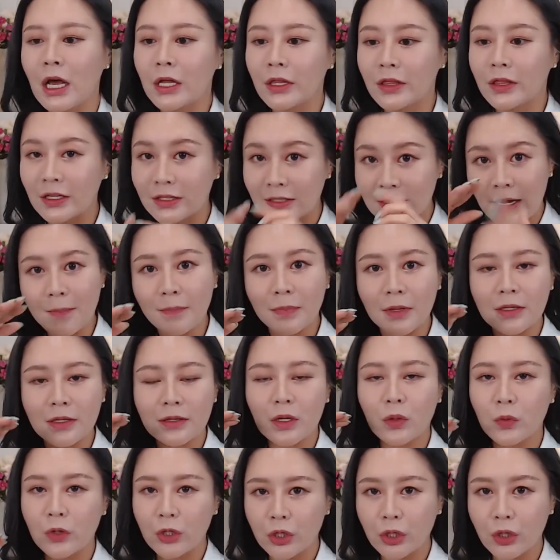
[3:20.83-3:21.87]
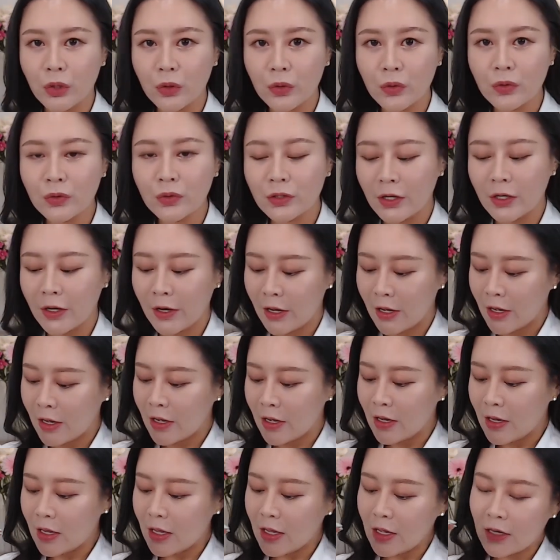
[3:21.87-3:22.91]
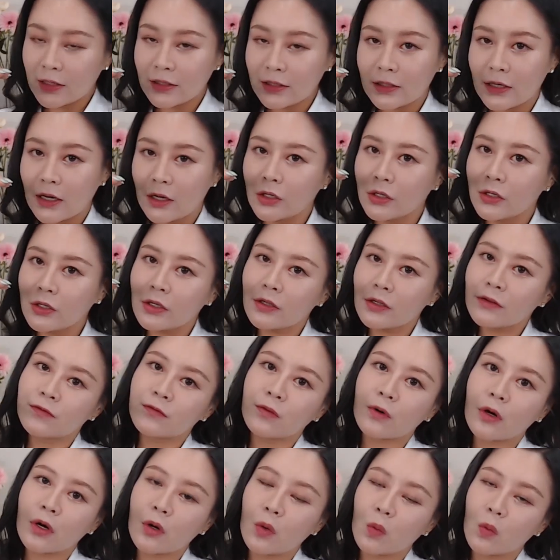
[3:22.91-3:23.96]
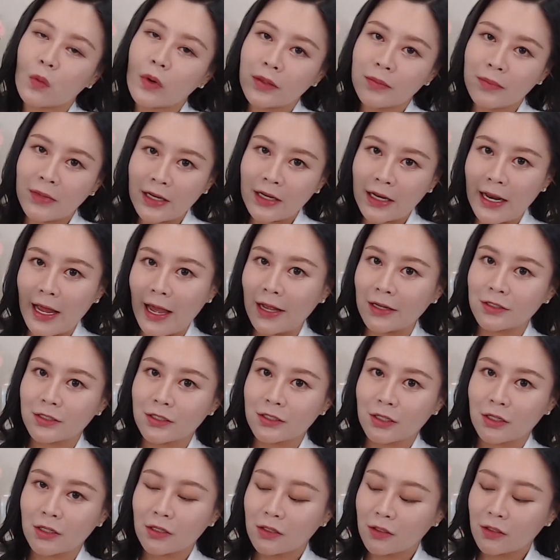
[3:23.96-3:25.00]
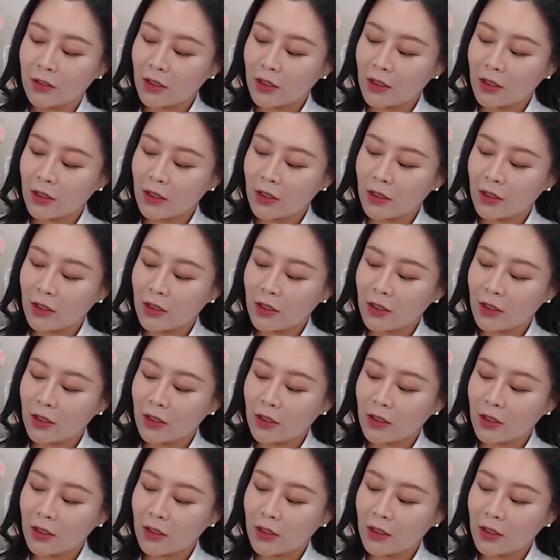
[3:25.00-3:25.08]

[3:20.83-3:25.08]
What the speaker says: The template that we use is good for 1-minute answer.